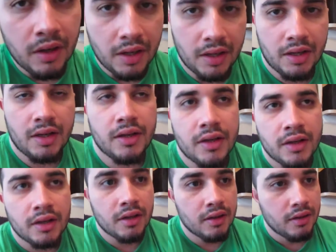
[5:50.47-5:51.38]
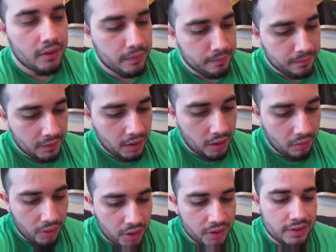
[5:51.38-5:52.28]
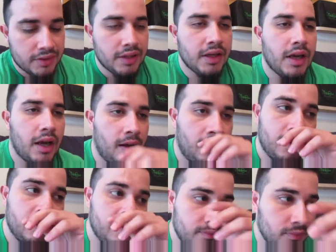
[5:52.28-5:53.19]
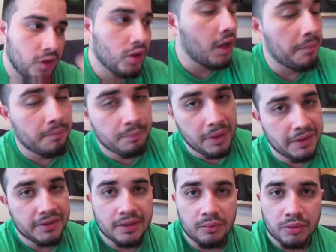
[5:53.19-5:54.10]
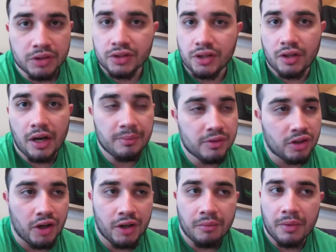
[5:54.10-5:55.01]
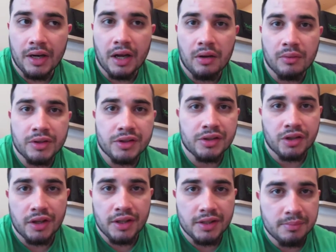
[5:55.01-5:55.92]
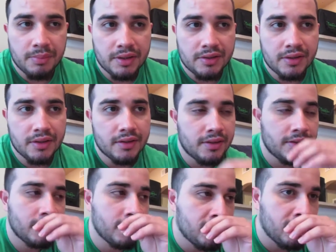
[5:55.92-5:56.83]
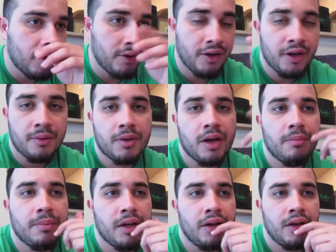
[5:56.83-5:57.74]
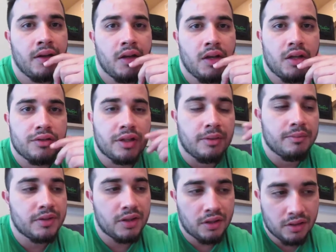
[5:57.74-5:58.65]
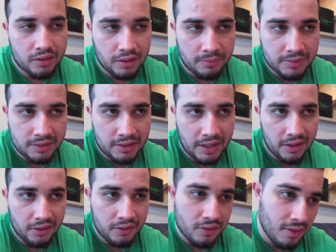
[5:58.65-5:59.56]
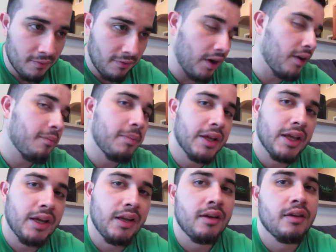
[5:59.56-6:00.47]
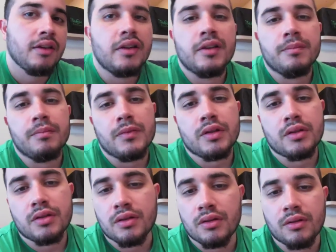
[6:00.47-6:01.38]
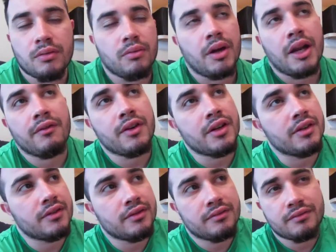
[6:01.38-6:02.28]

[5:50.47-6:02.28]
And I want you to see how, you know, I'm starting right now. We're just starting this business. It's a starting up company. So I'm taking to the very beginning to whatever